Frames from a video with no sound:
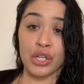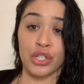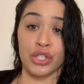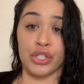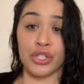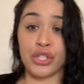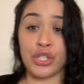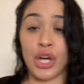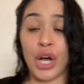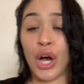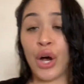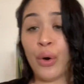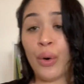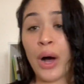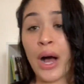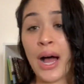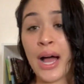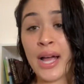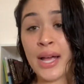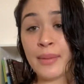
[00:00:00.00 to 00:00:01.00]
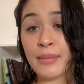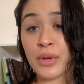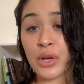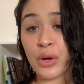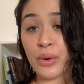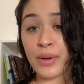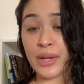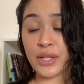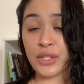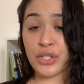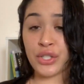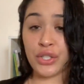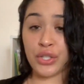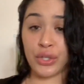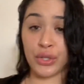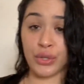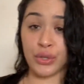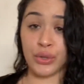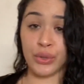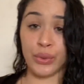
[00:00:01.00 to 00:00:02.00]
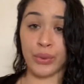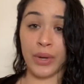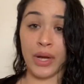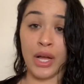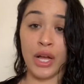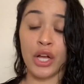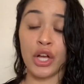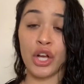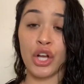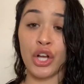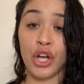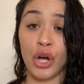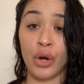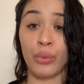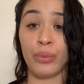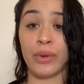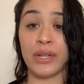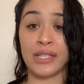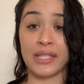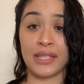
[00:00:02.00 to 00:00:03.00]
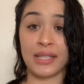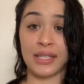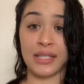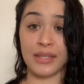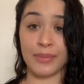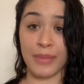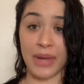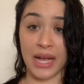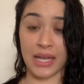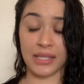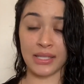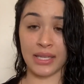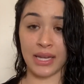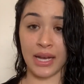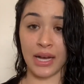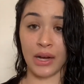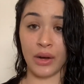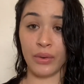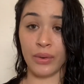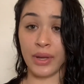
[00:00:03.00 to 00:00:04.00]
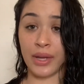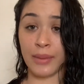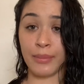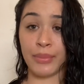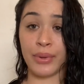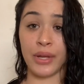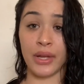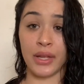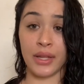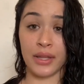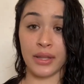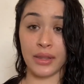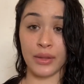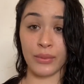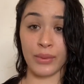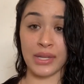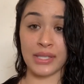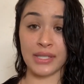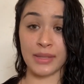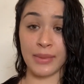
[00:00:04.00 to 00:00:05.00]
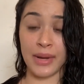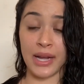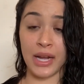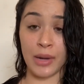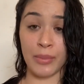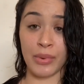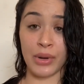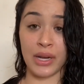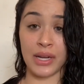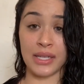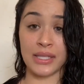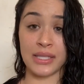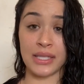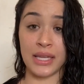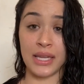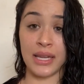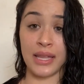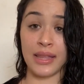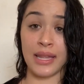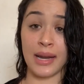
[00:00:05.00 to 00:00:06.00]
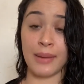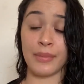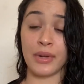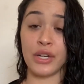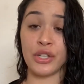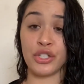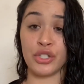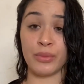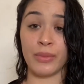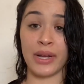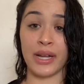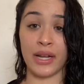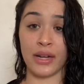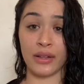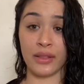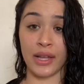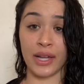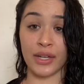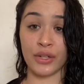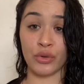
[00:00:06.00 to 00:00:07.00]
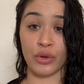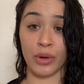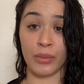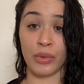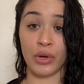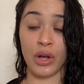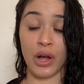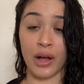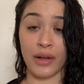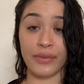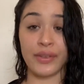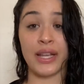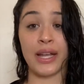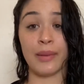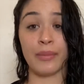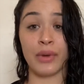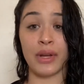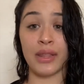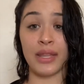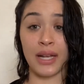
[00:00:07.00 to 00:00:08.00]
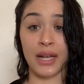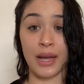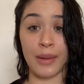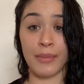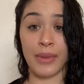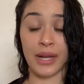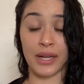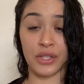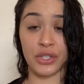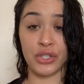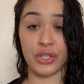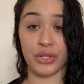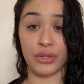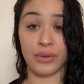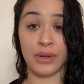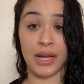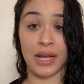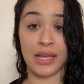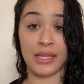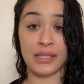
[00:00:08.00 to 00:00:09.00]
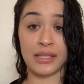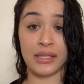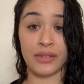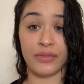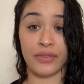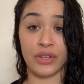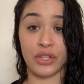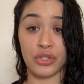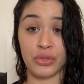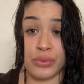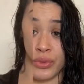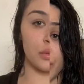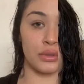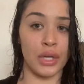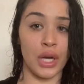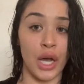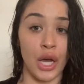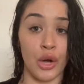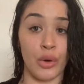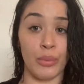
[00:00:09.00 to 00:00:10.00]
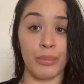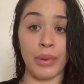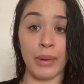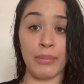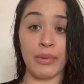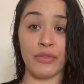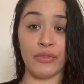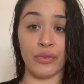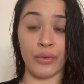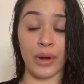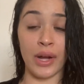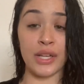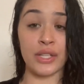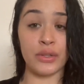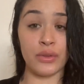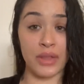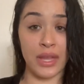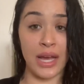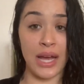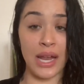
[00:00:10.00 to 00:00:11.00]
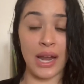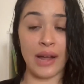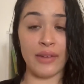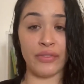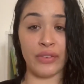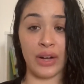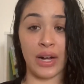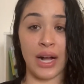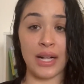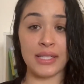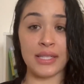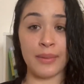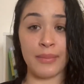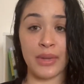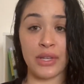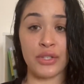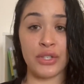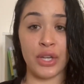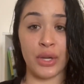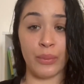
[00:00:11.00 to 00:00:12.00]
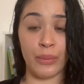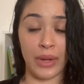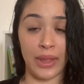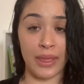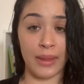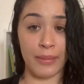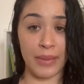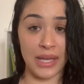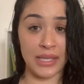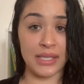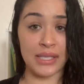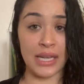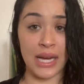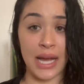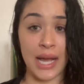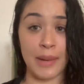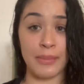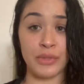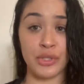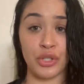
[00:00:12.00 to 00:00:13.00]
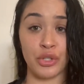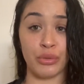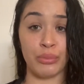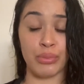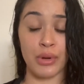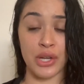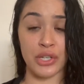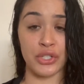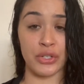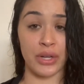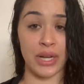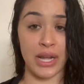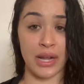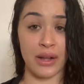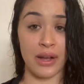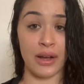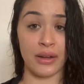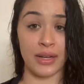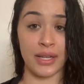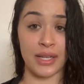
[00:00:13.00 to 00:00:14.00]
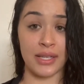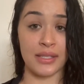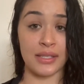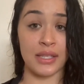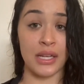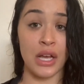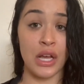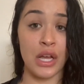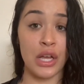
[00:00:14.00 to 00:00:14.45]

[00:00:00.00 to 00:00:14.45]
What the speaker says: So I am going to go rinse this mask out, put the rest of my hair products in, and then I'm gonna do my hair like normal off camera and then come back and show you guys the finished result. Oh, but before I do that, I forgot to mention when the best time to brush your hair out is.